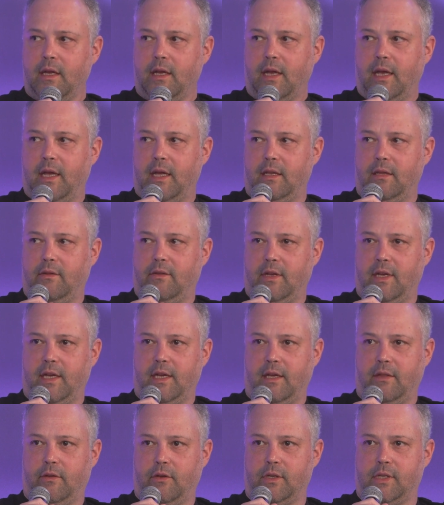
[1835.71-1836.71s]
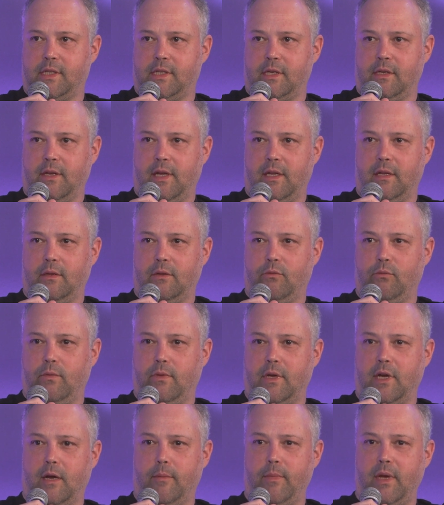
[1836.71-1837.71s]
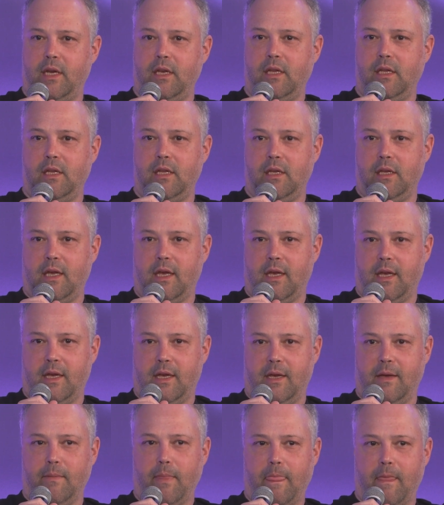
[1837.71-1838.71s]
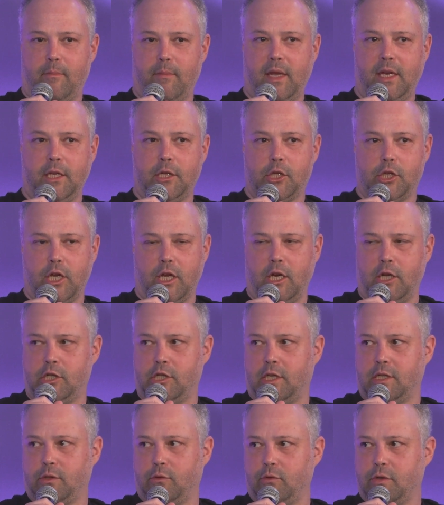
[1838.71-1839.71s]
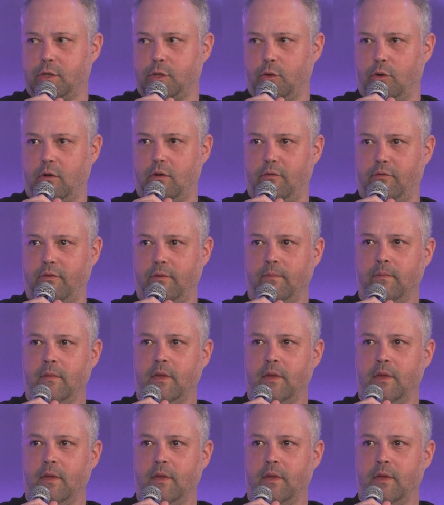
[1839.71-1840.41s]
And there are many challenges to solve